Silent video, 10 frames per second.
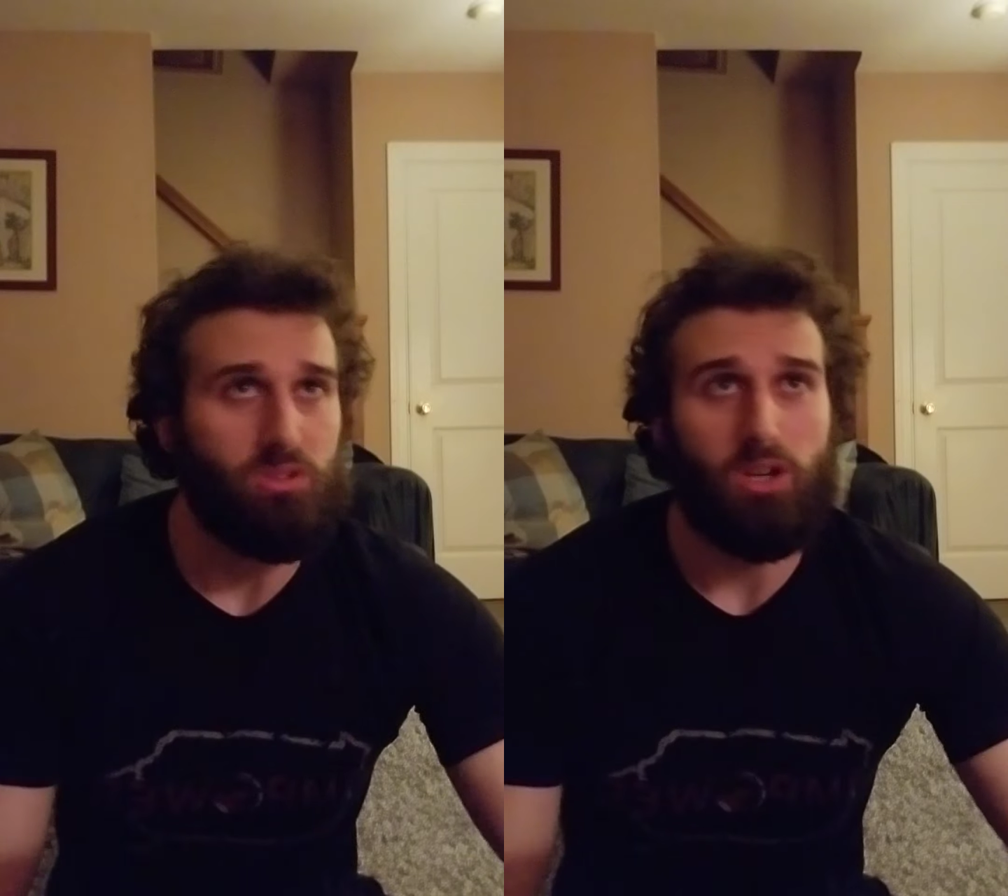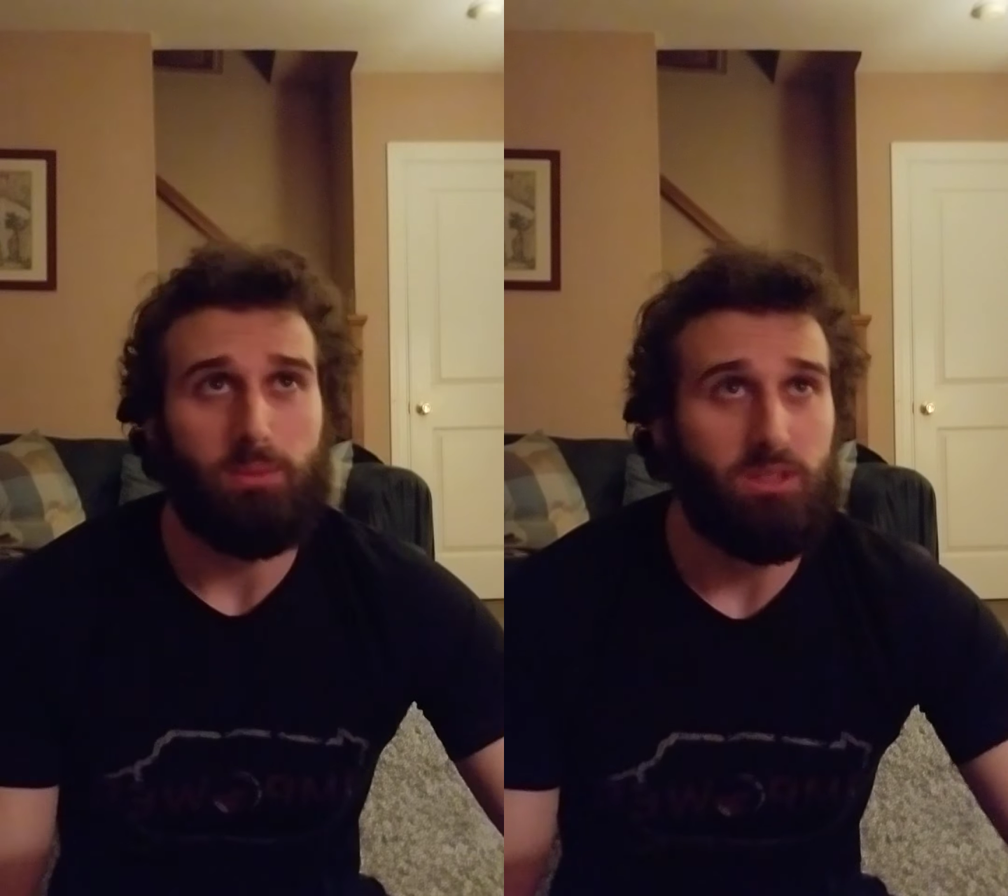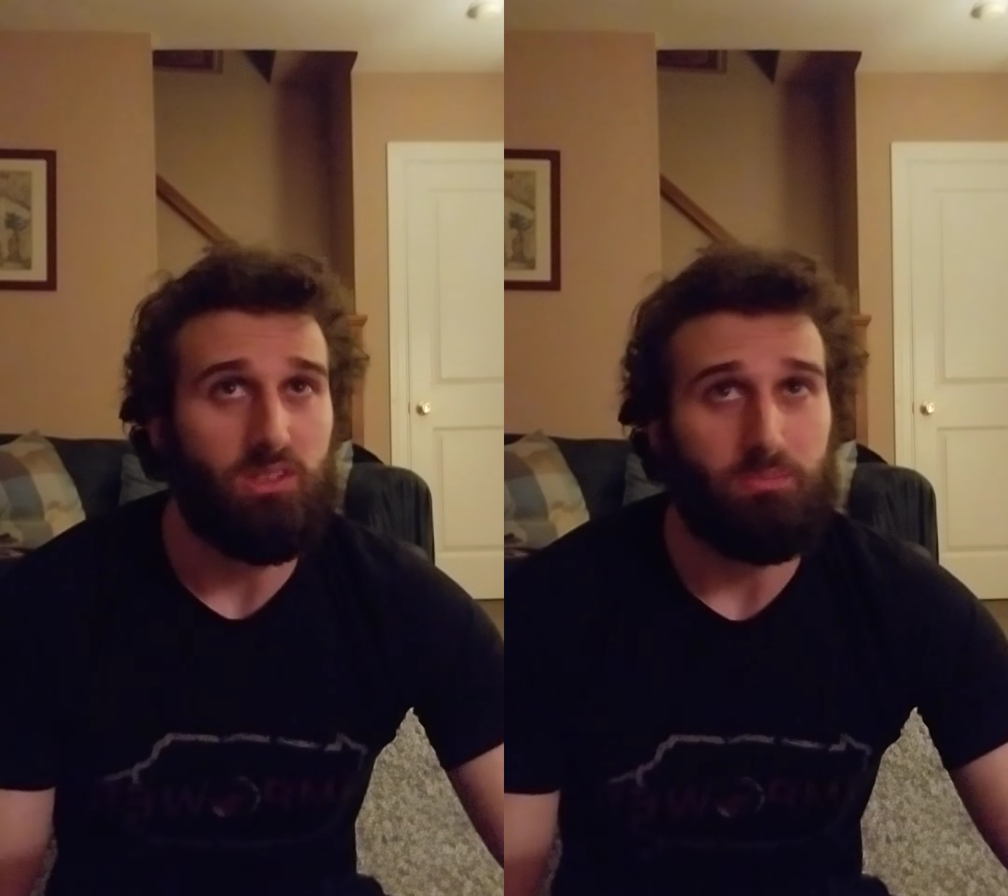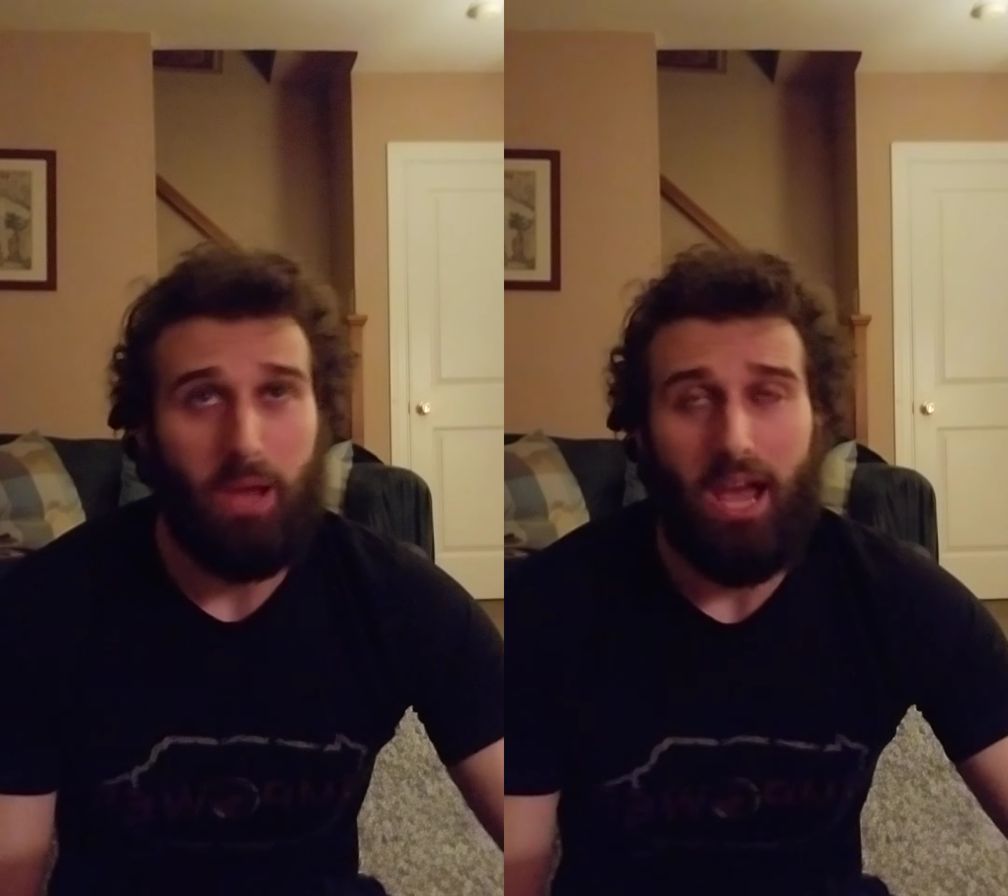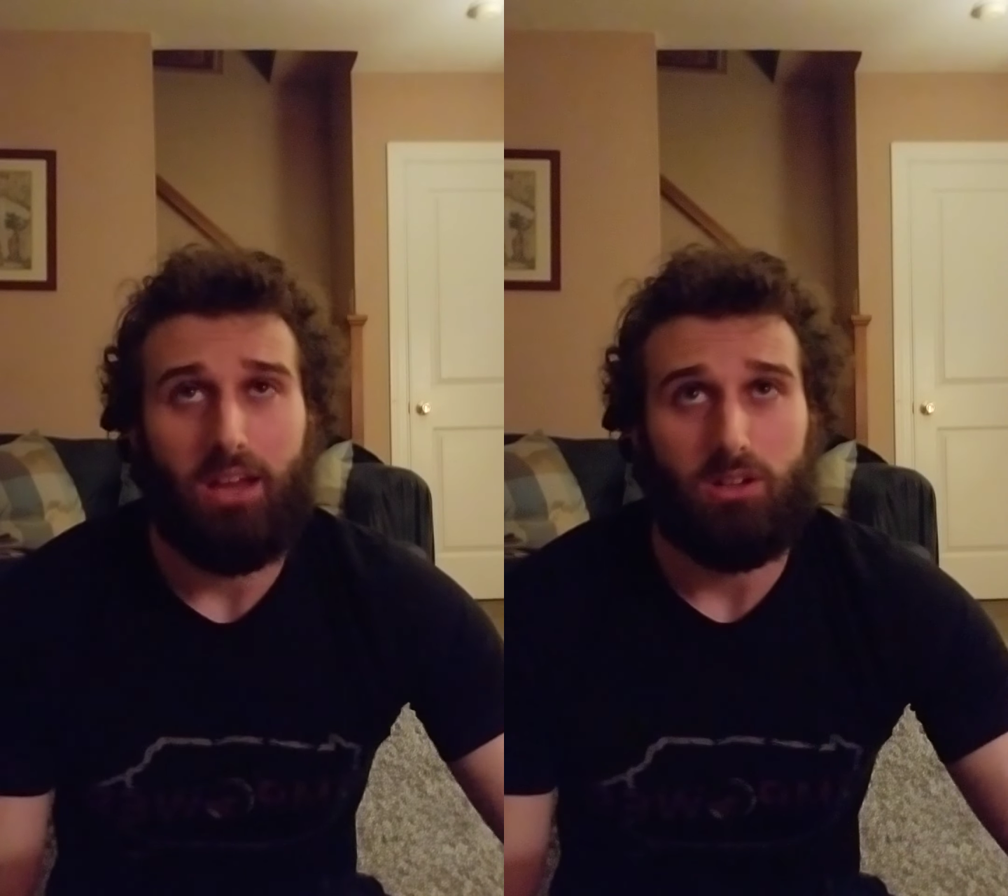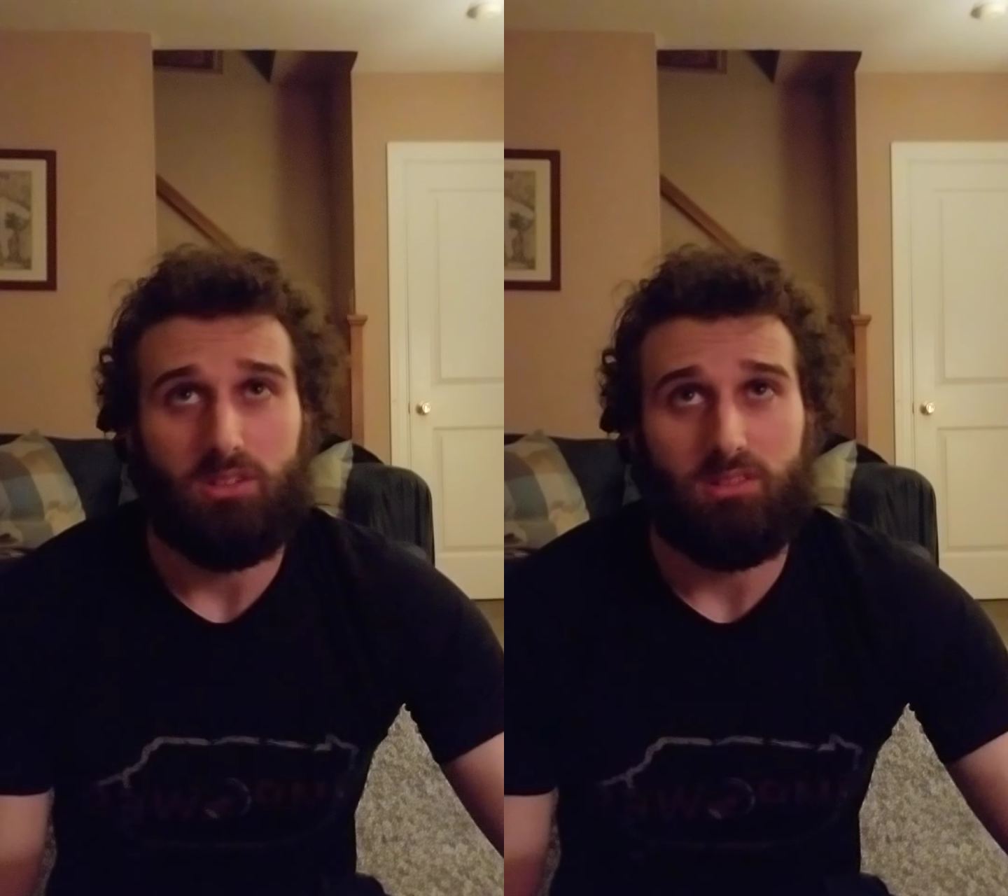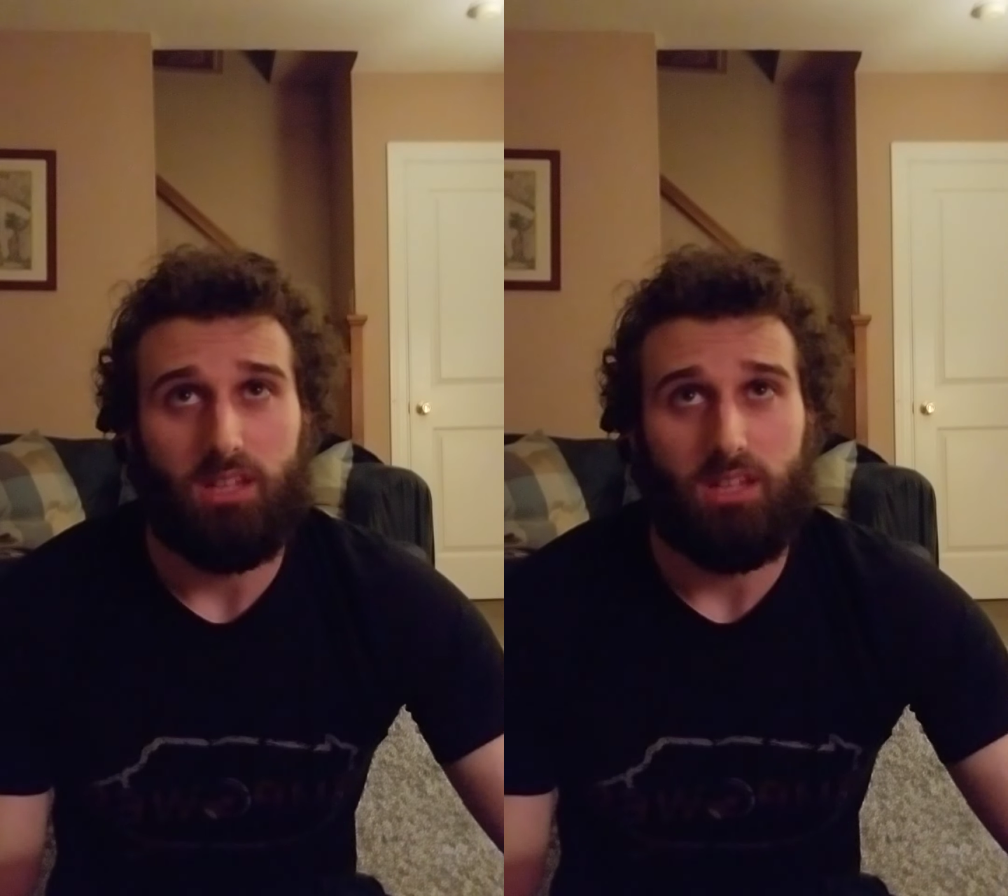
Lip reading: talk about these patterns,